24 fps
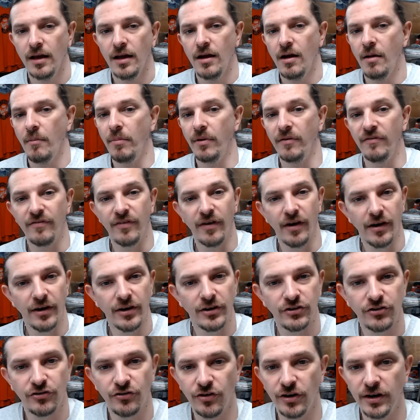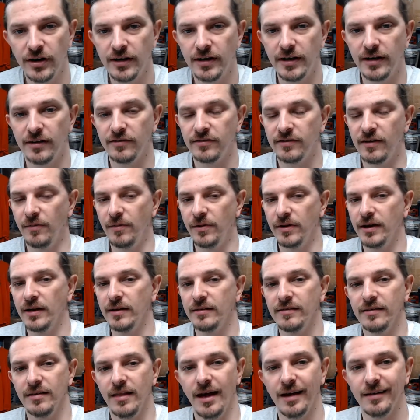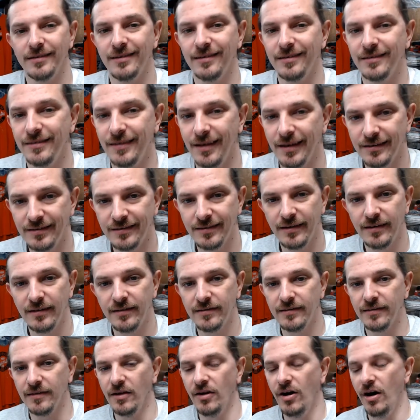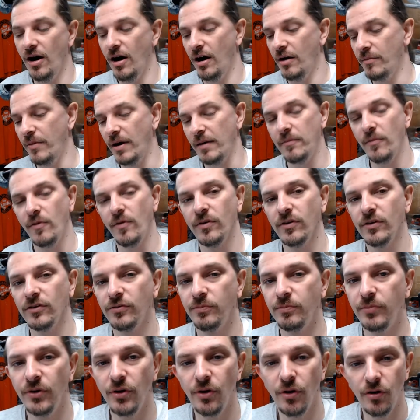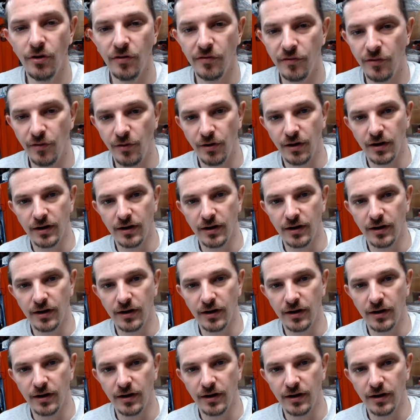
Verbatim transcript: But very streaky. If someone gets lots of 6s, oh, my mortar's beautiful.